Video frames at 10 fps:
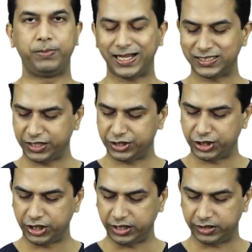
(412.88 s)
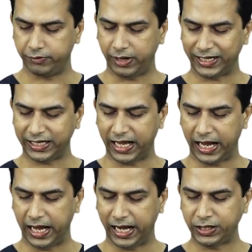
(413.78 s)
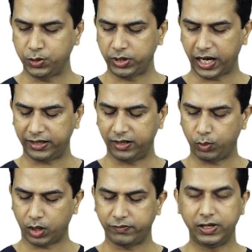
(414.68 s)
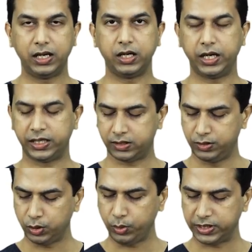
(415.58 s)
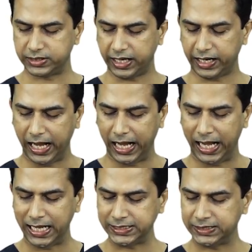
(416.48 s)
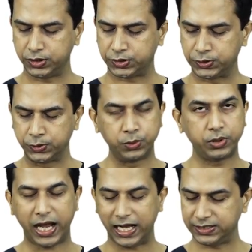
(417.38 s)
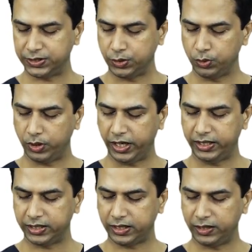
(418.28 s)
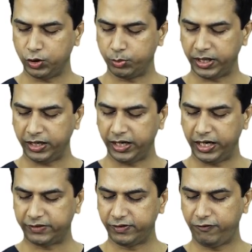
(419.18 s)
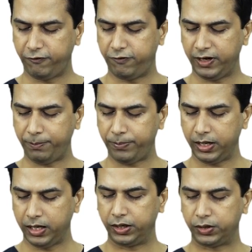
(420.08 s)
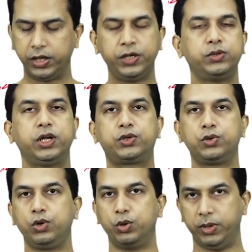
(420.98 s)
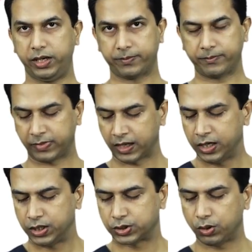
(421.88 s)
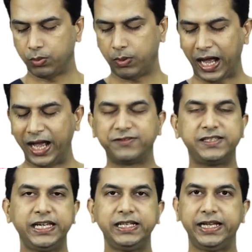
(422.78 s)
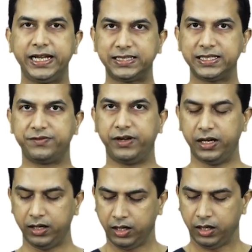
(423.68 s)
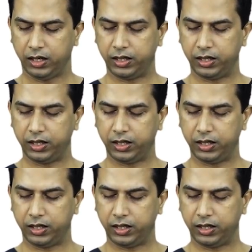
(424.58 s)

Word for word: plastic sheath at an acute angle, what will it do is that as soon as you enter the lumen, it will flip into the true lumen. So I have seen cases where